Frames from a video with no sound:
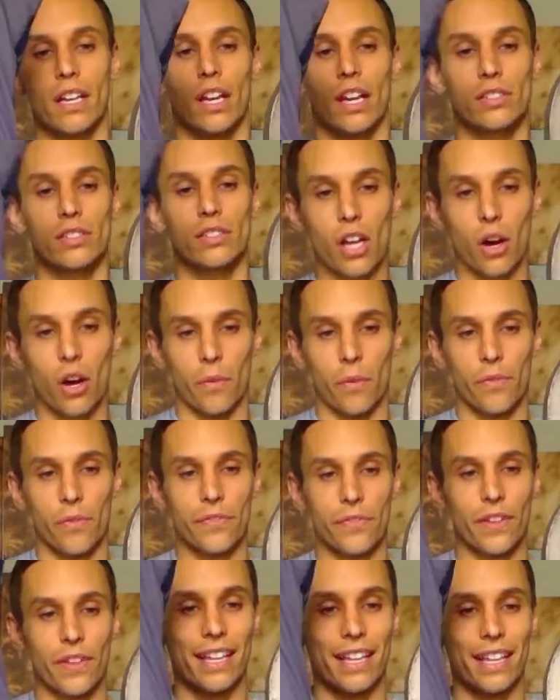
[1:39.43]
So
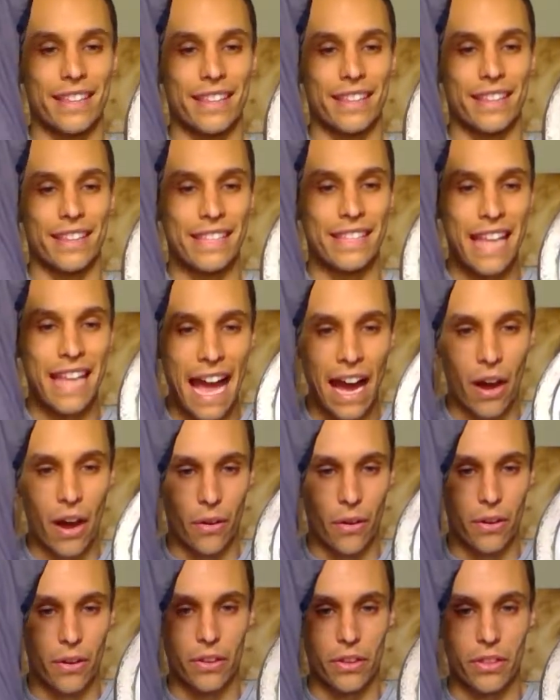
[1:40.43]

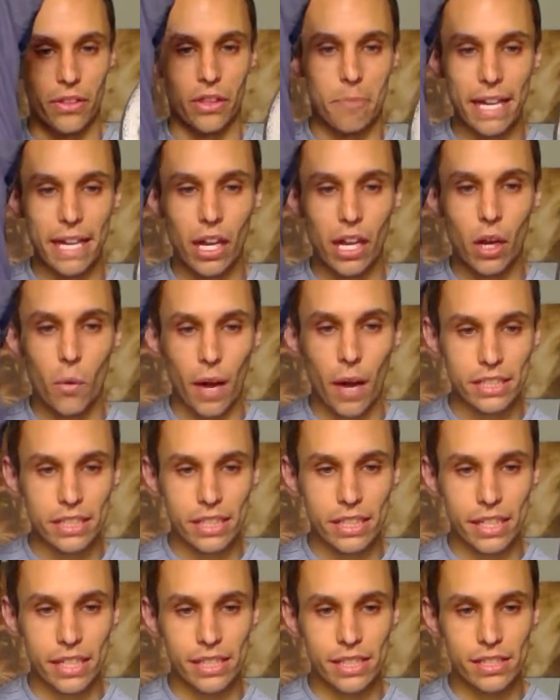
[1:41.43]
now the big
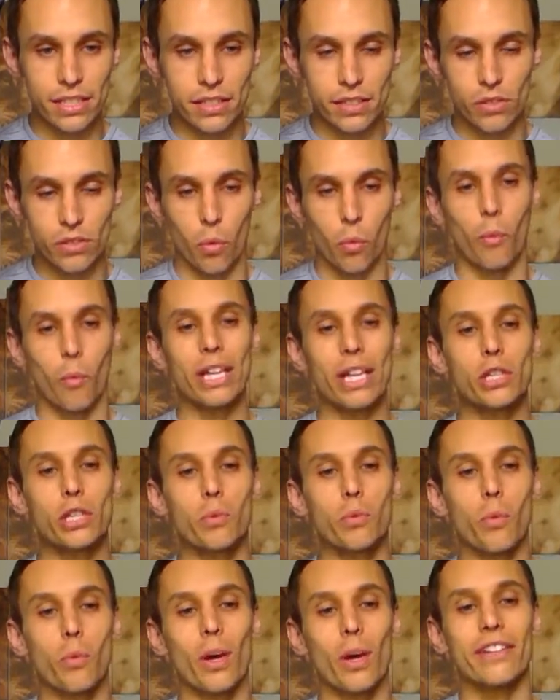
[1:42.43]
question is,
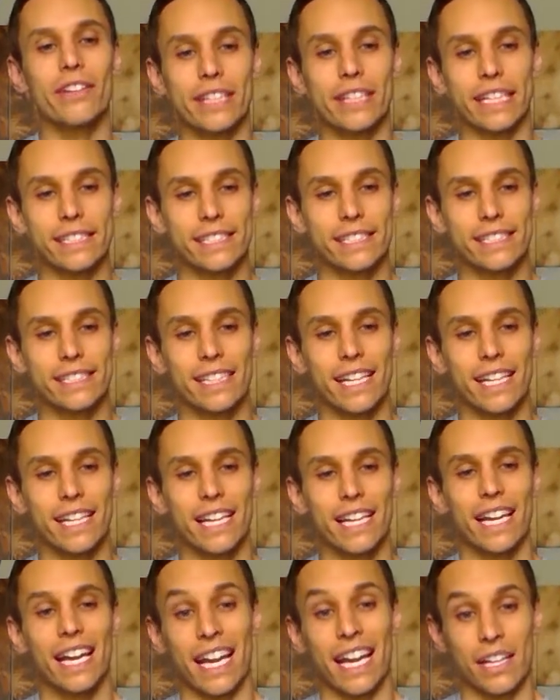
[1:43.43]
which one of these
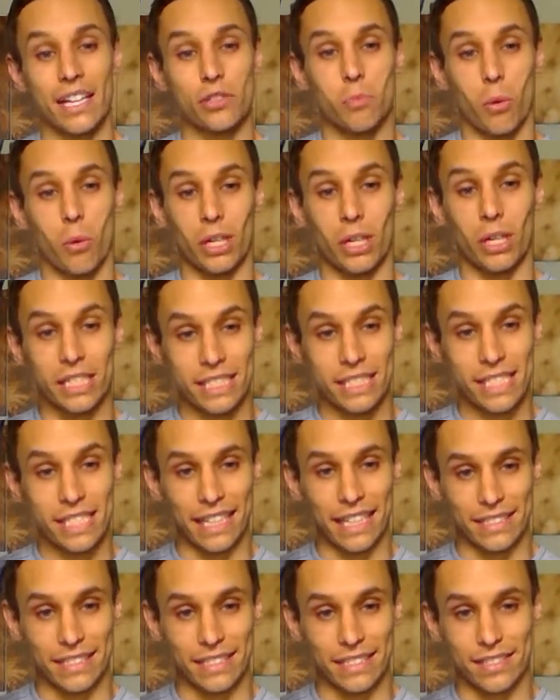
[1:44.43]
is more
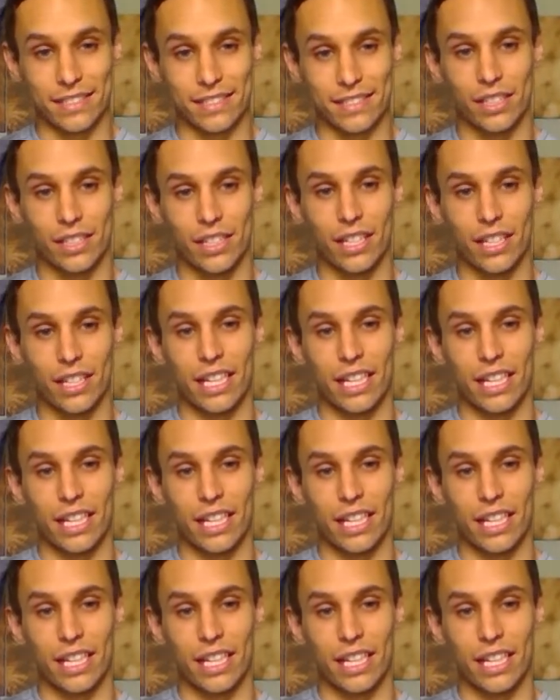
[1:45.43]
dense?